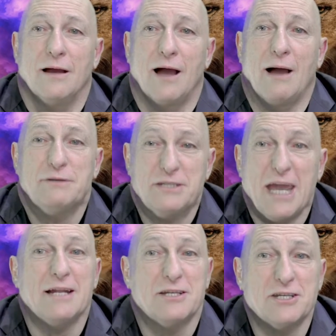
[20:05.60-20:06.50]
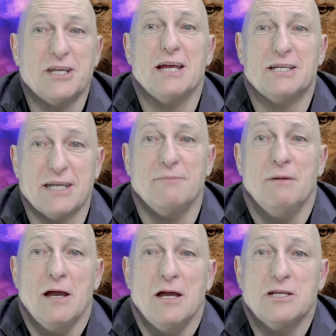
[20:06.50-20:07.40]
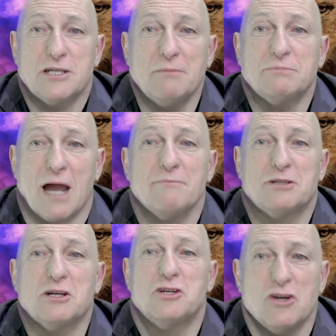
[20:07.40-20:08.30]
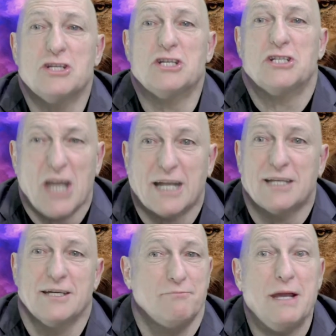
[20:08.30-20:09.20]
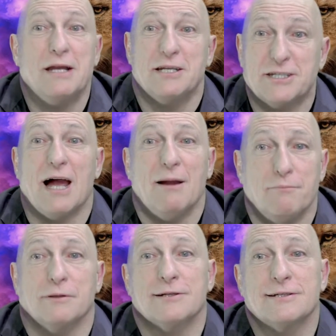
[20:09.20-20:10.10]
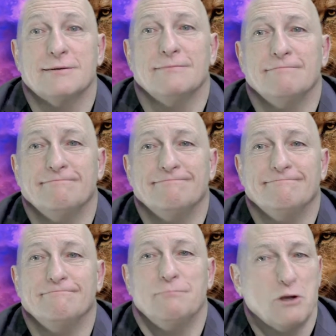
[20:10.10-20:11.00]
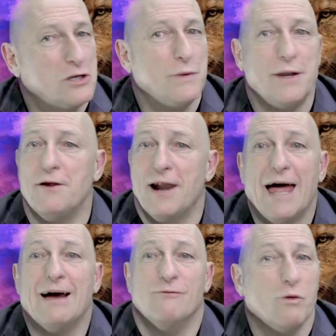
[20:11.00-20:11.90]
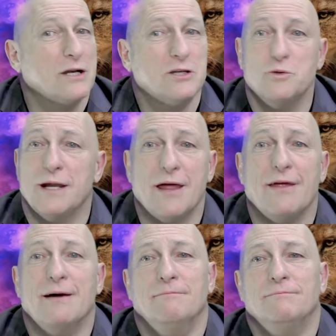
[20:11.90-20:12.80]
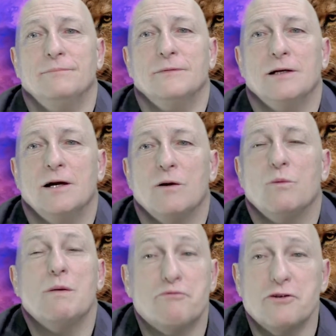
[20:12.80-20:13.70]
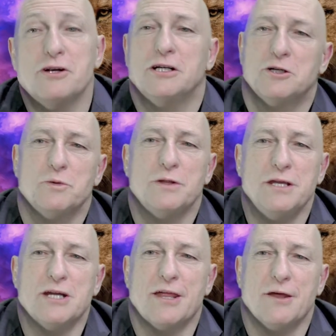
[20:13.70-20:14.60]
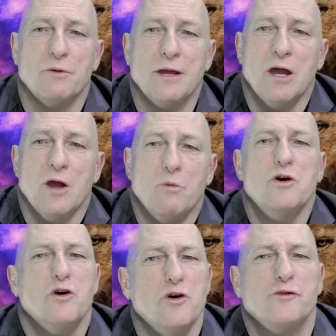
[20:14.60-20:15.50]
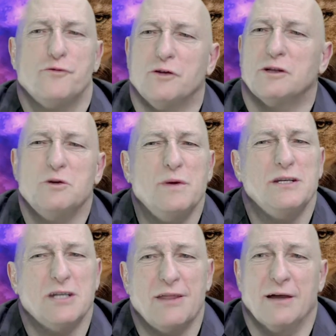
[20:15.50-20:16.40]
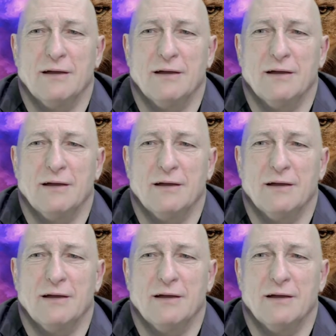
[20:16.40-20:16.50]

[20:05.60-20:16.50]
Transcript: I'm sad to say some, sometimes the church sucks at being disciples because we don't love one to another. We're brutish with each other, we're, we're hurtful to each other.